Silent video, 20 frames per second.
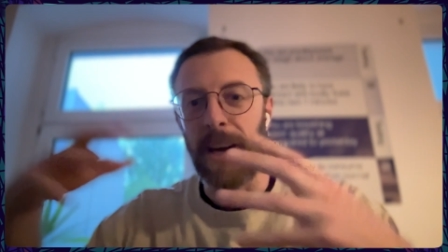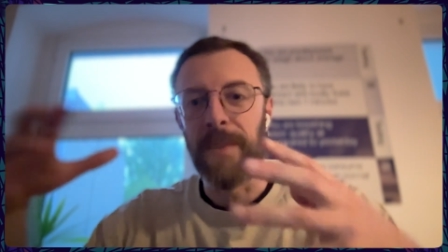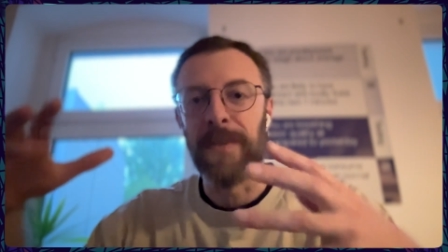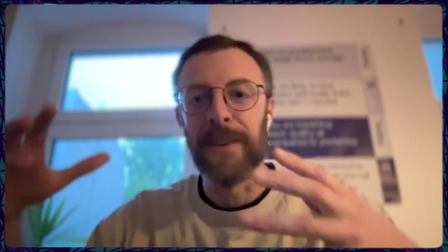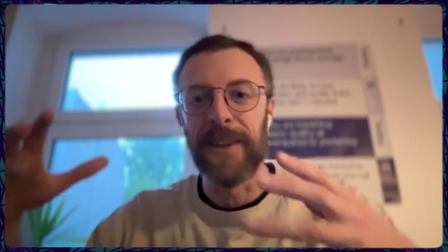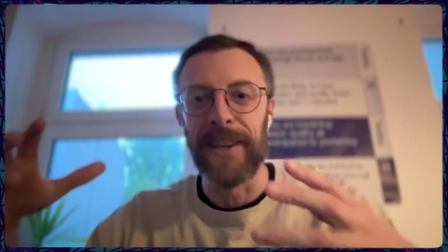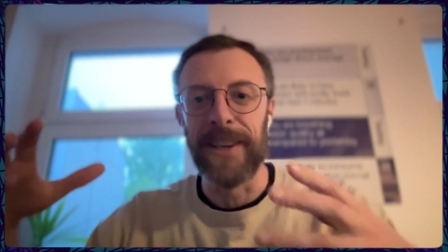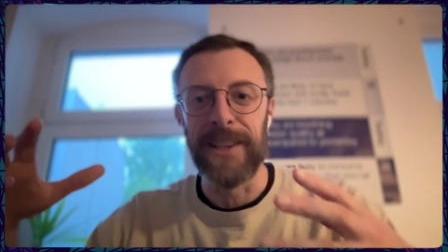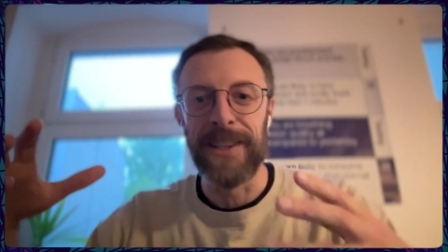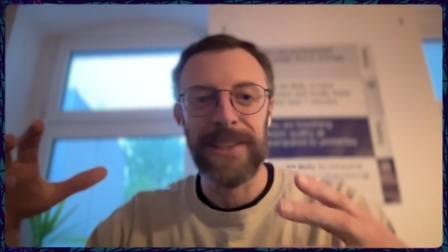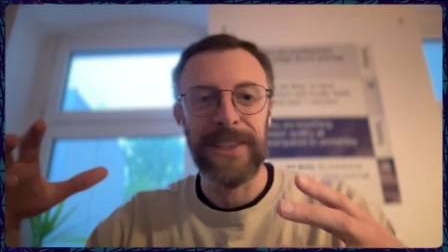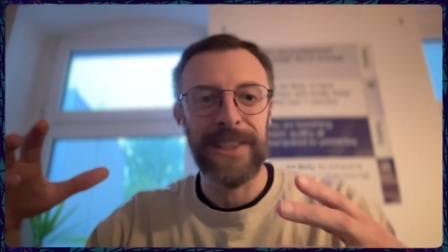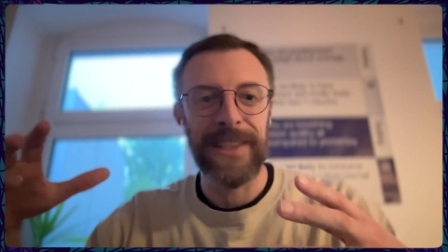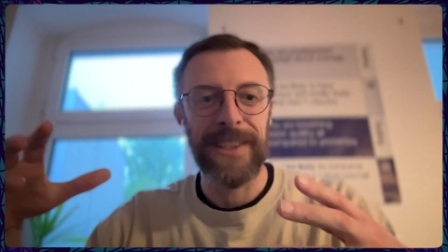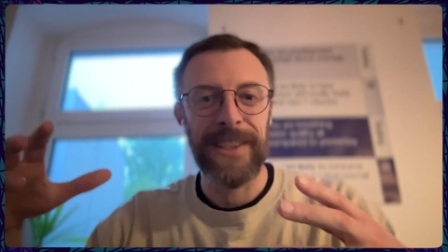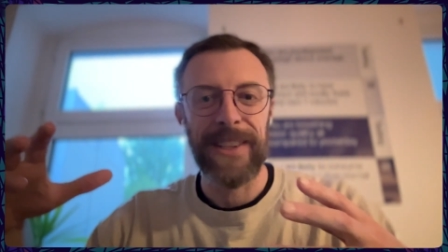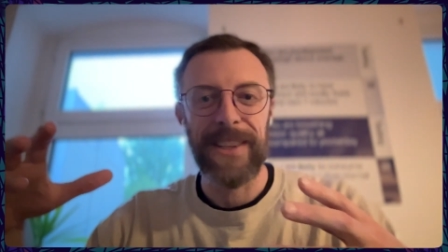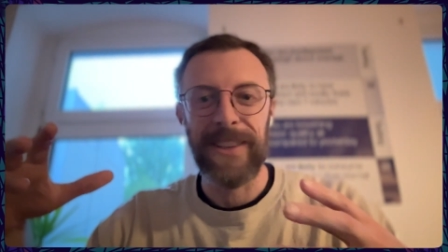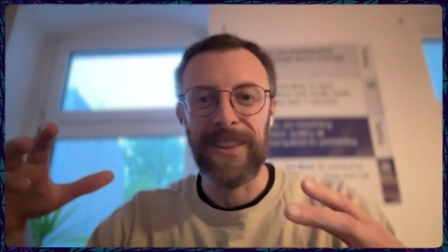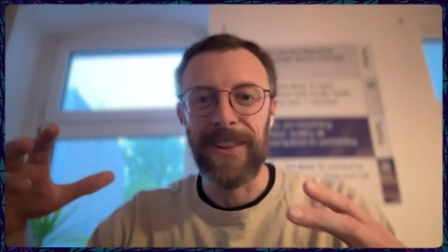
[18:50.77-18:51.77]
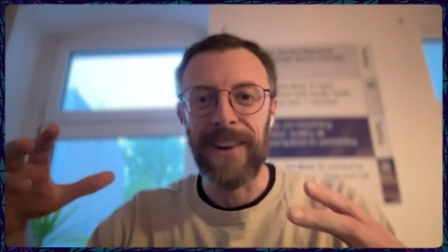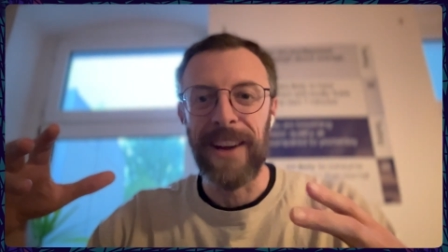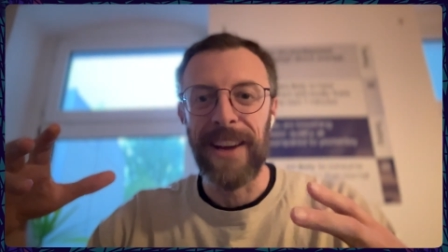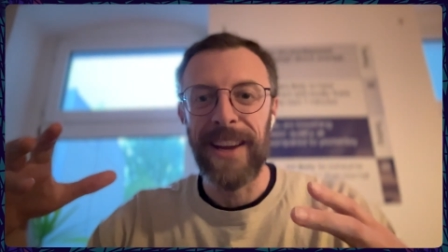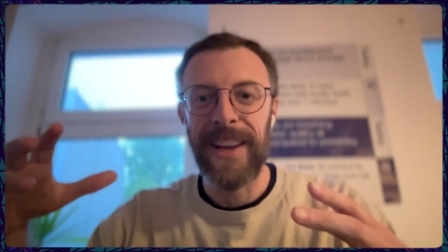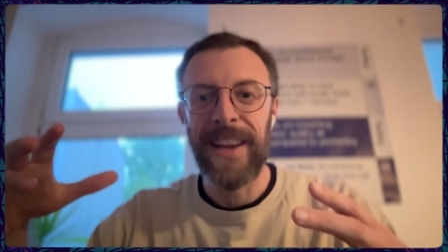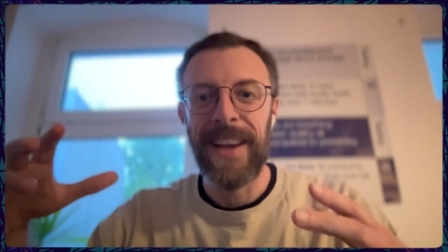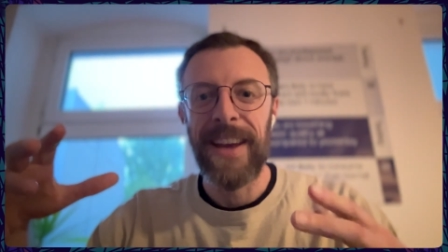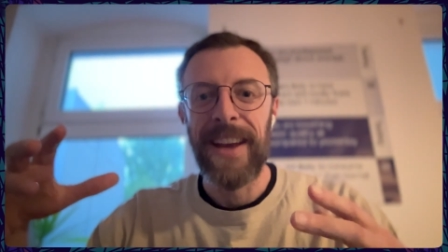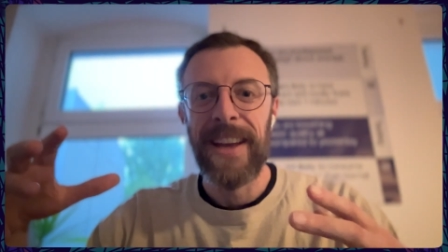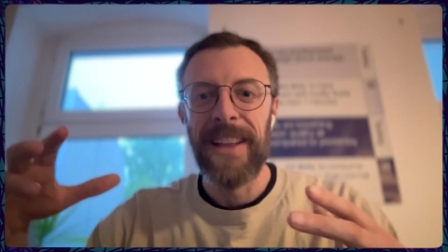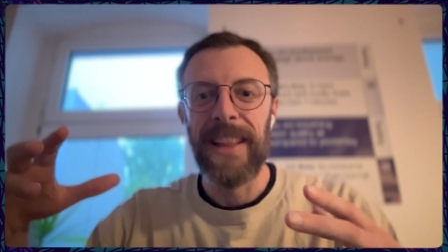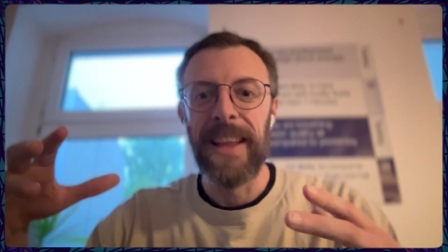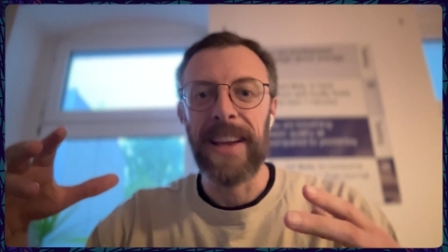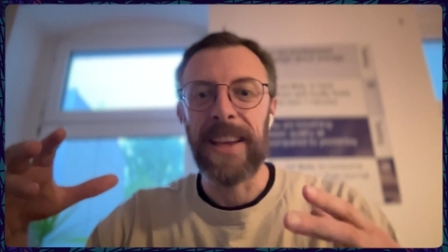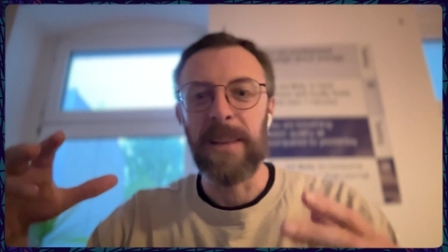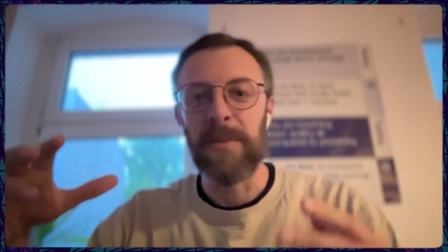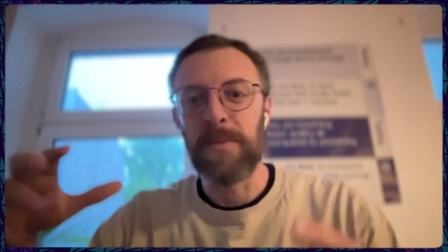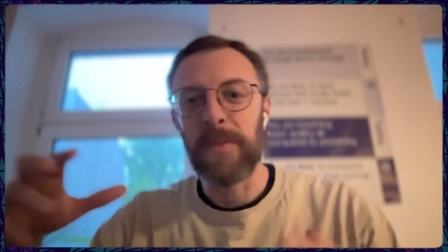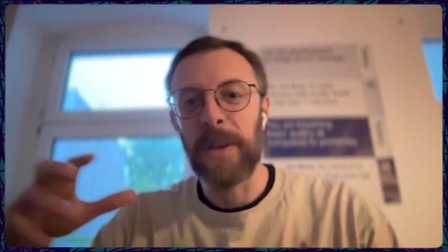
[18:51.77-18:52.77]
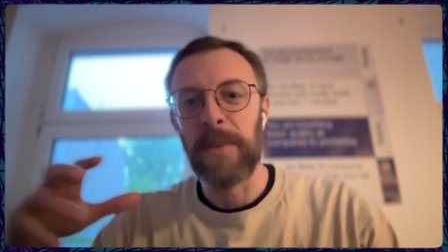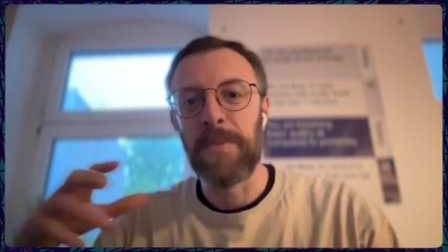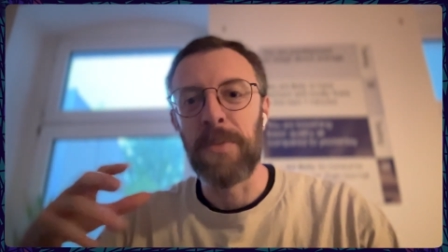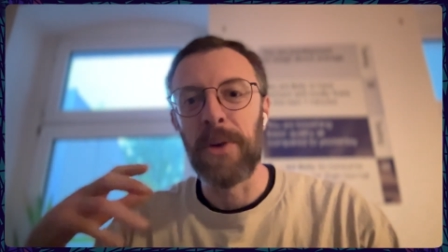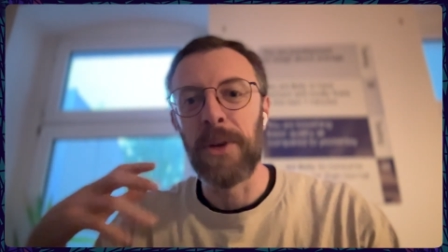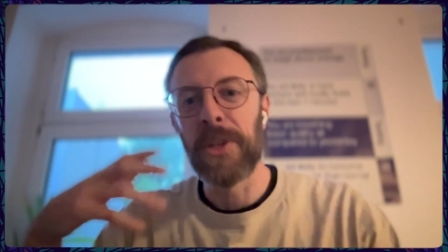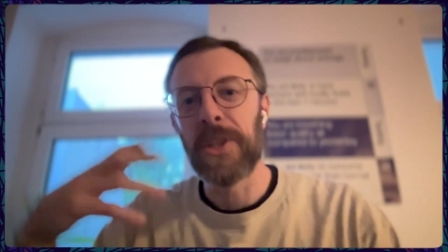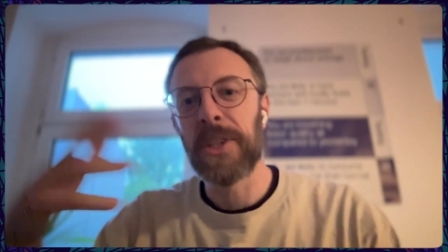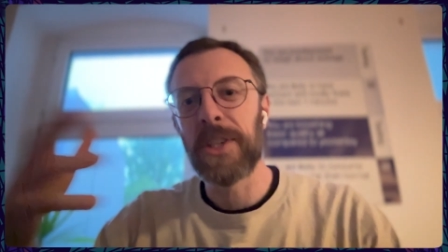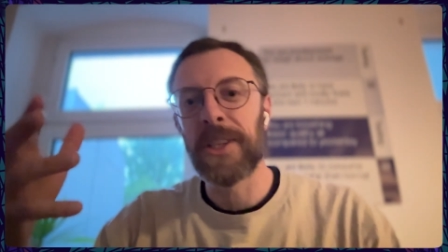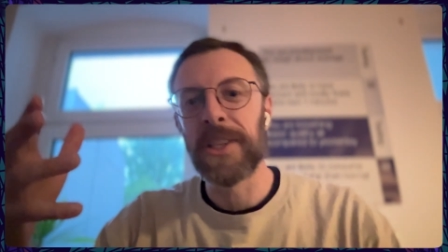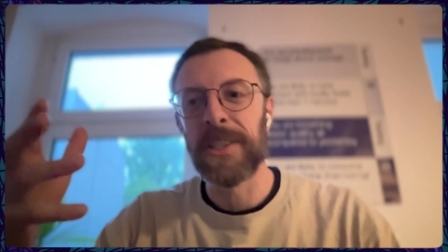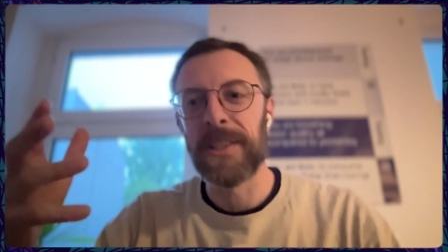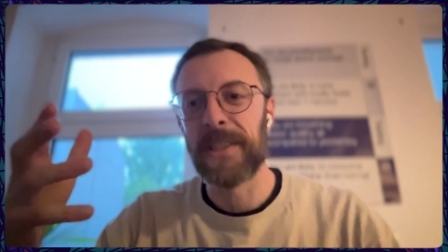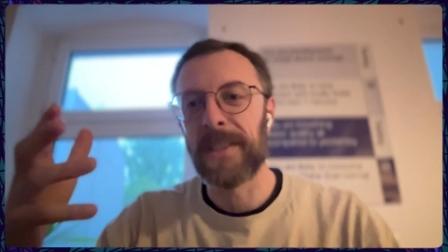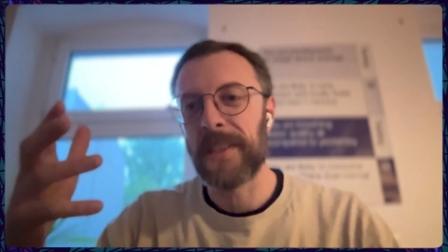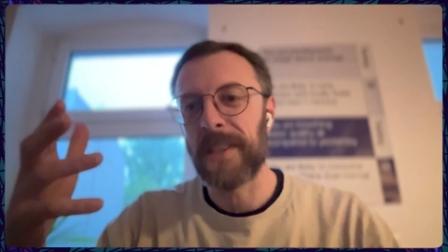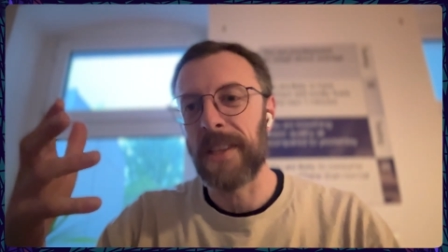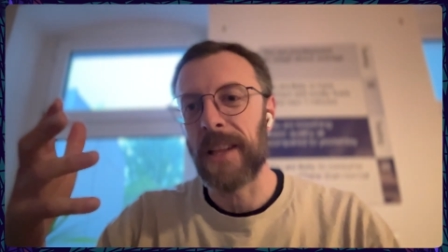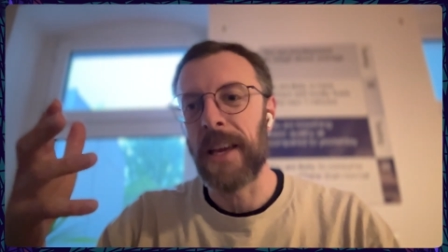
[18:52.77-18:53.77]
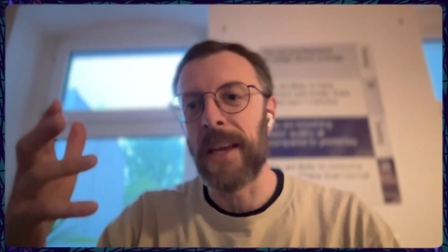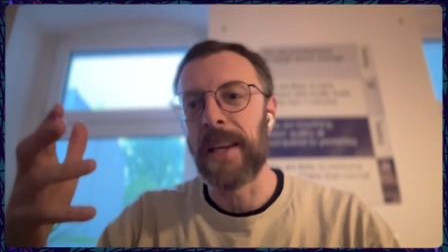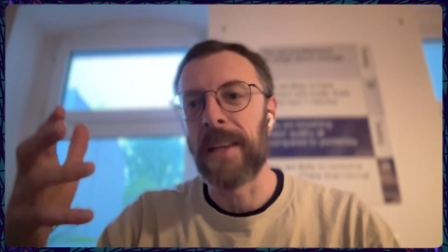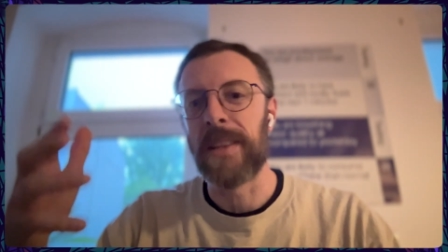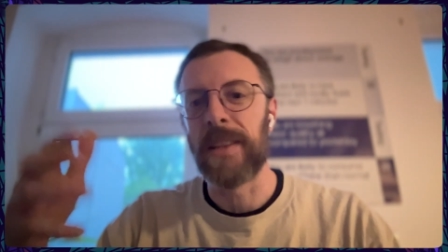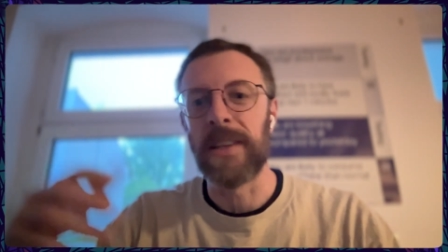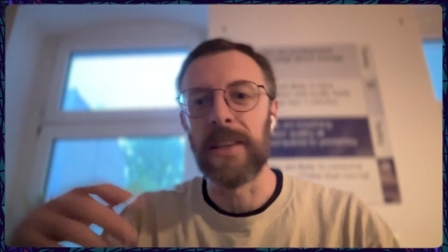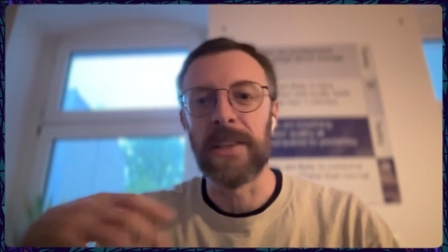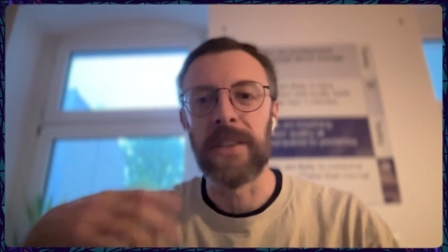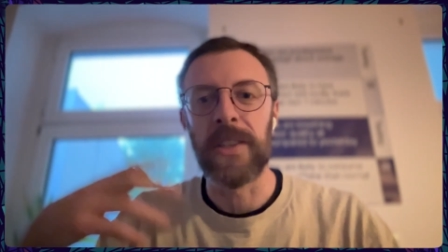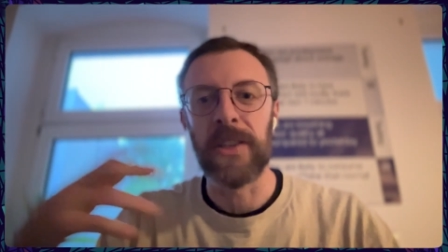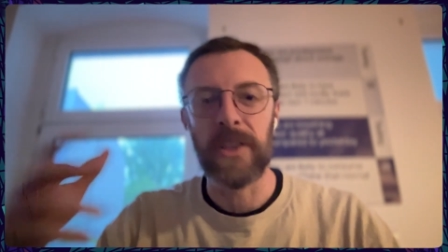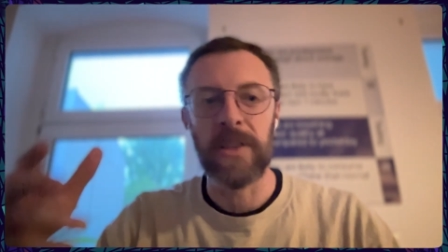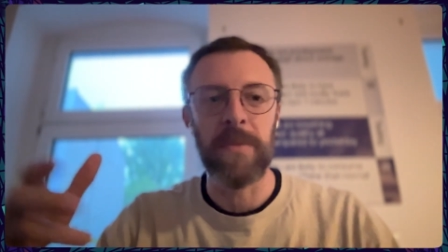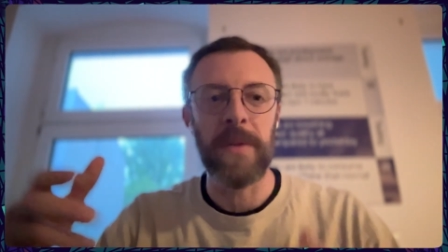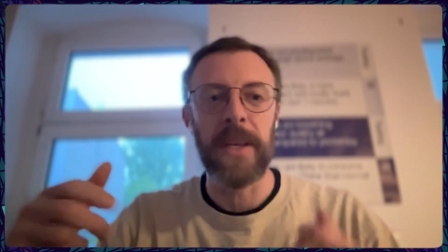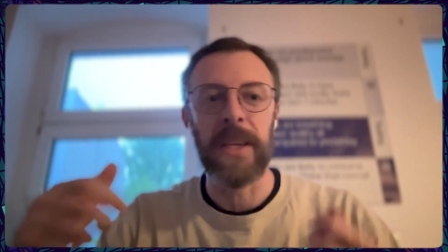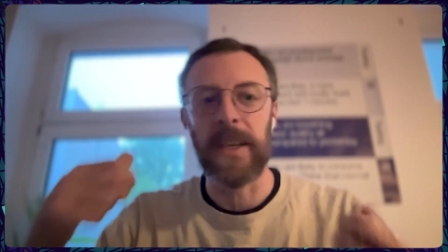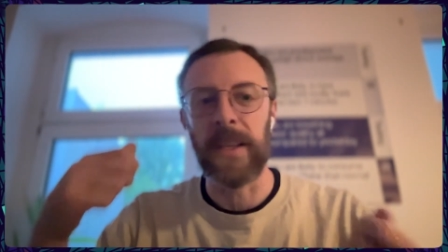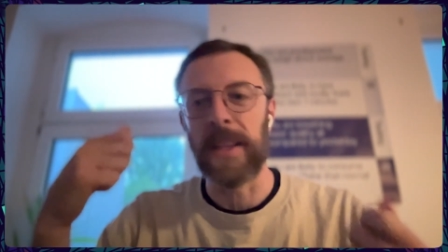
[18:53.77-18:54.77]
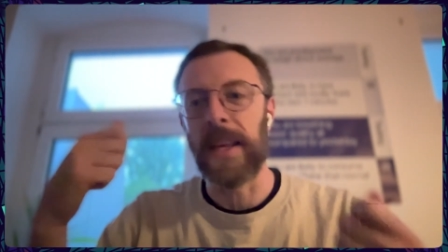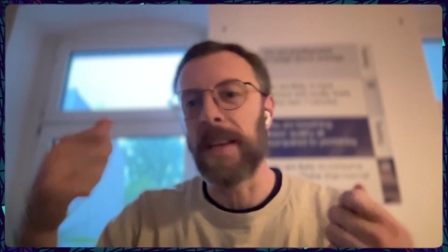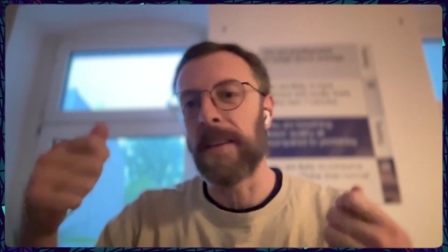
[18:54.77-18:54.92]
governance, right? Like it pushes like the decision-making,